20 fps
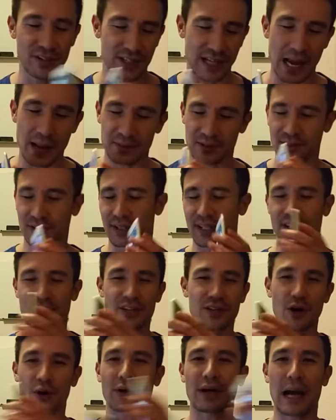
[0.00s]
There's absolutely
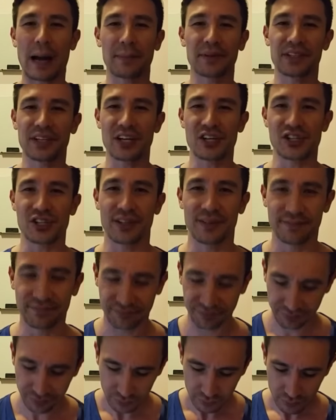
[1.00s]
no
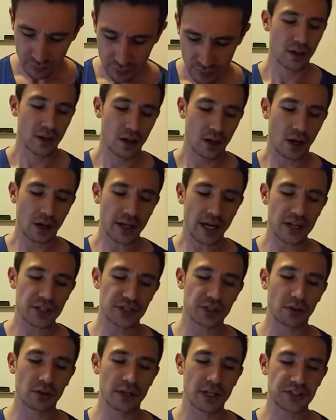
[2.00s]
competition. Okay,
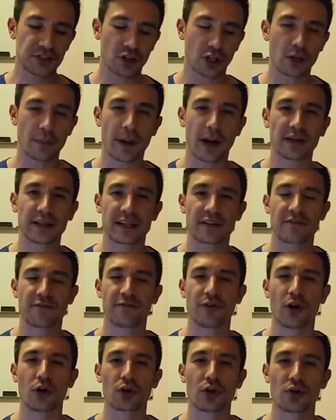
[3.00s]
so let's talk about like
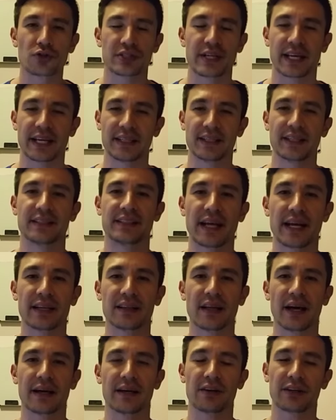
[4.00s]
photos like in the
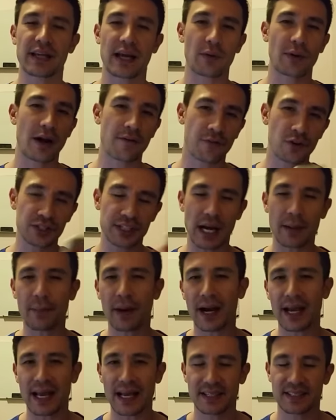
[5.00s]
daylight. Okay, when I first got
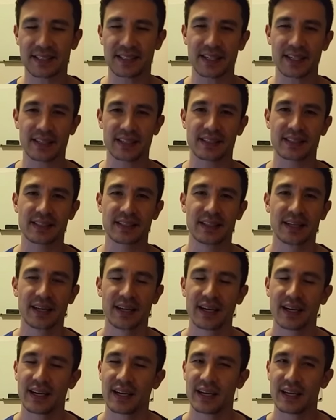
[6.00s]
my S6,
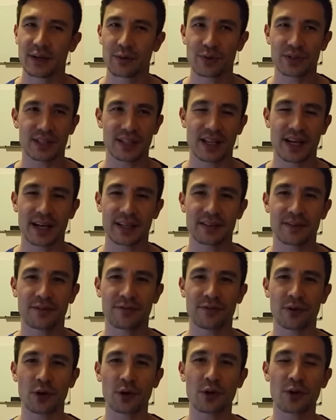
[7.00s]
it was like the
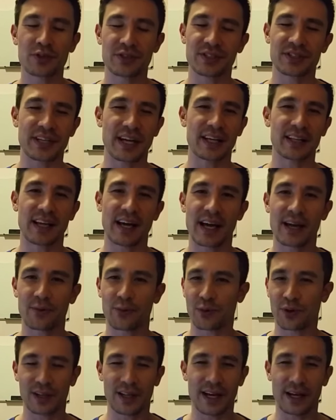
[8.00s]
photos in daylight
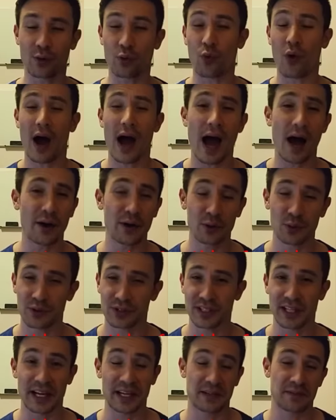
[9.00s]
were like, wow, it
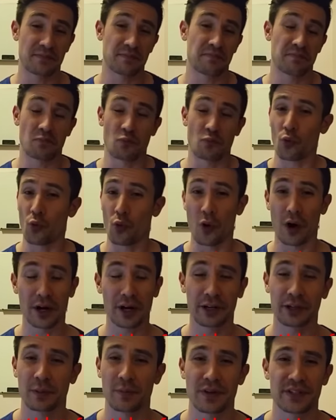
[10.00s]
was like
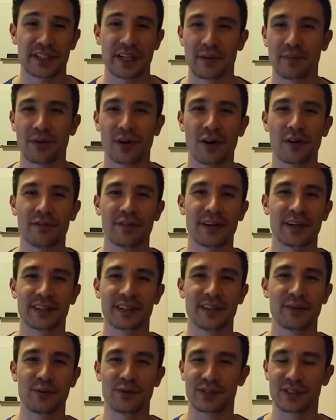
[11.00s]
100%
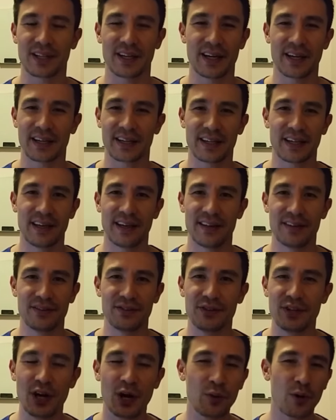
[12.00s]
perfect. It was like
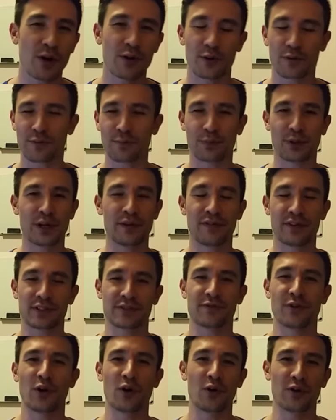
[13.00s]
no other
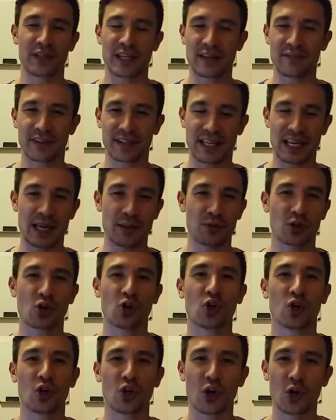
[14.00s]
previous phone even came
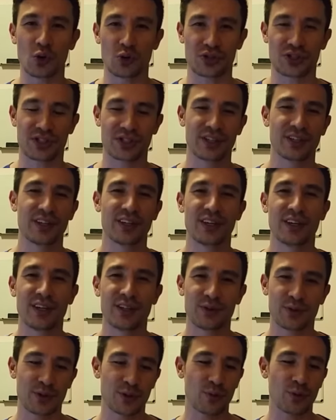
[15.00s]
close
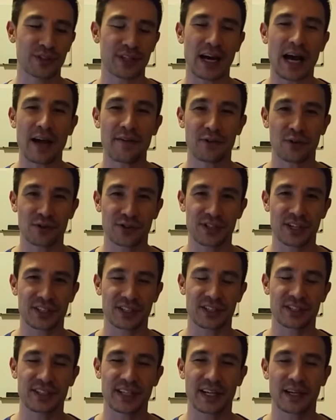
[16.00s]
to what the iPhone
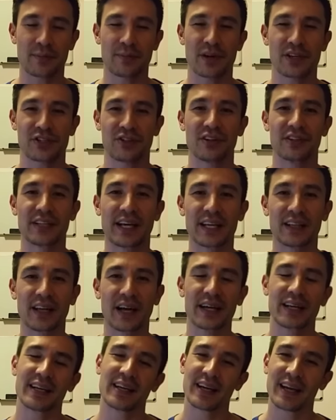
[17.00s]
6 could take a picture in
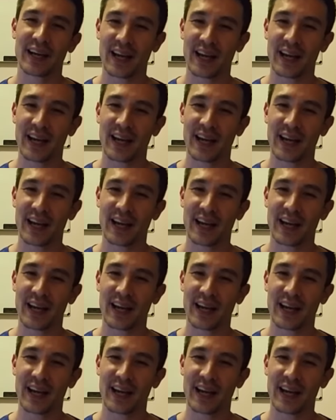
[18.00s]
daylight.